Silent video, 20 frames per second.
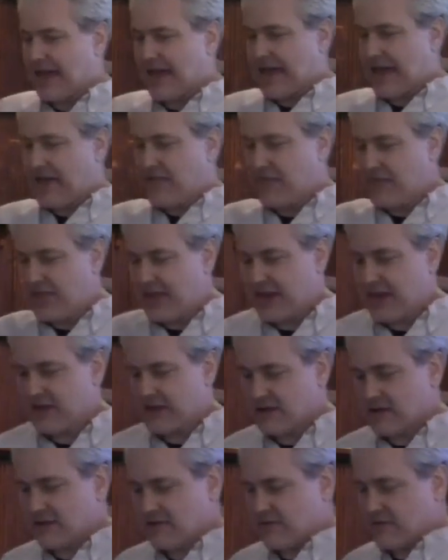And
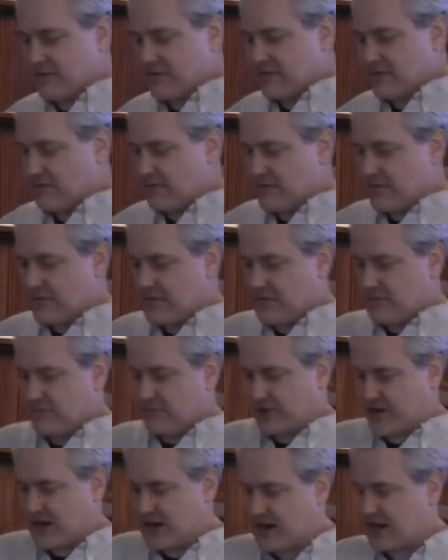then
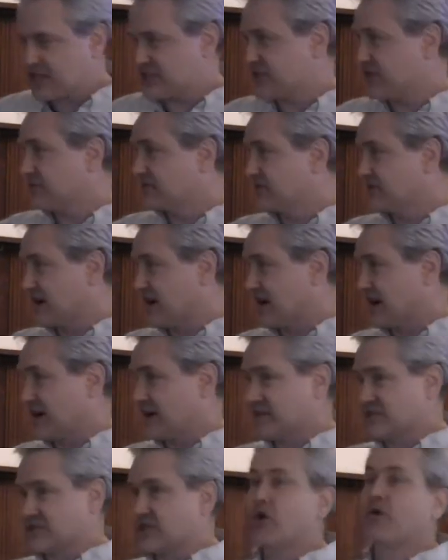Picasso
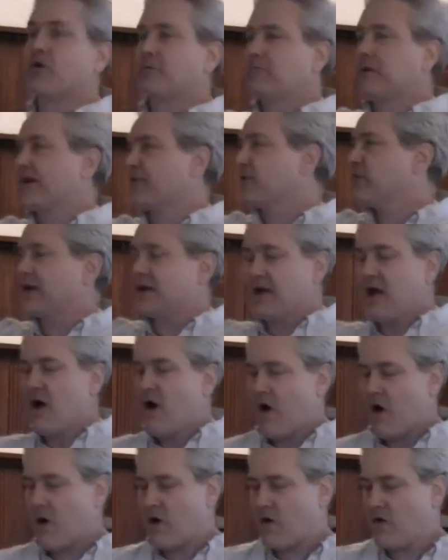dies. Oh, and by the way,
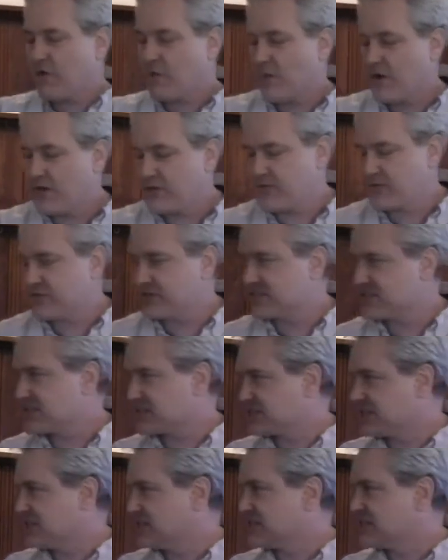all the way through the
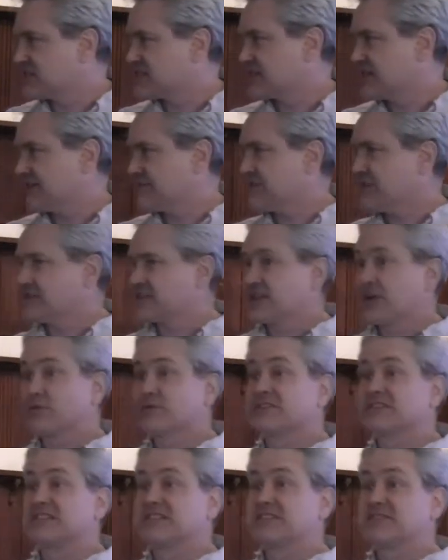sixties and seventies, there
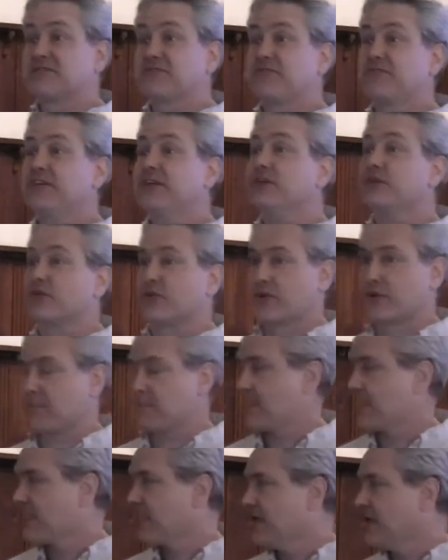was this fear
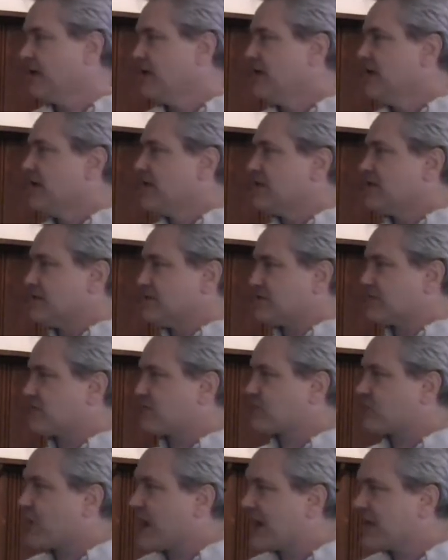that
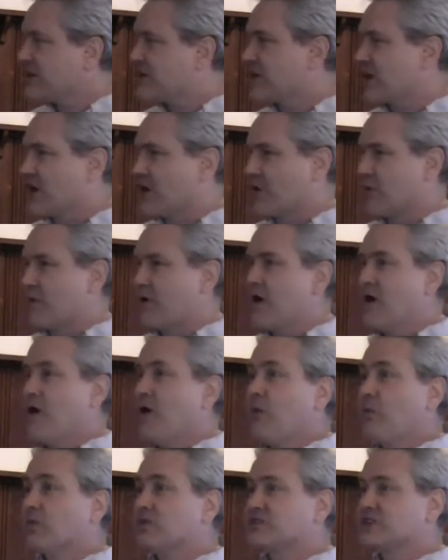Franco
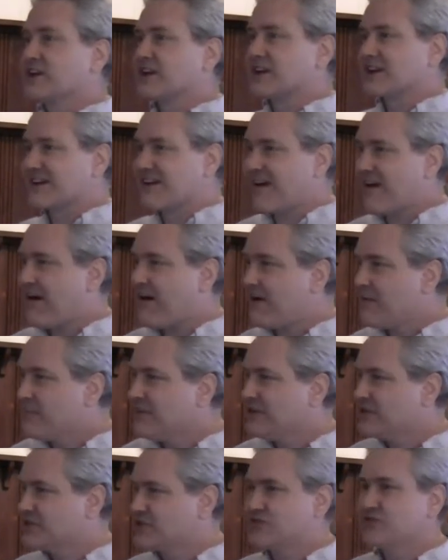was going to come
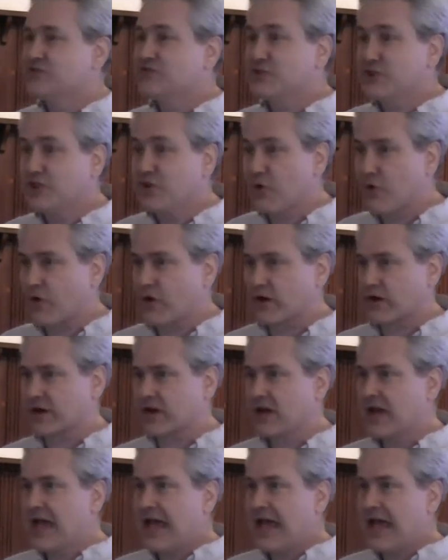into New York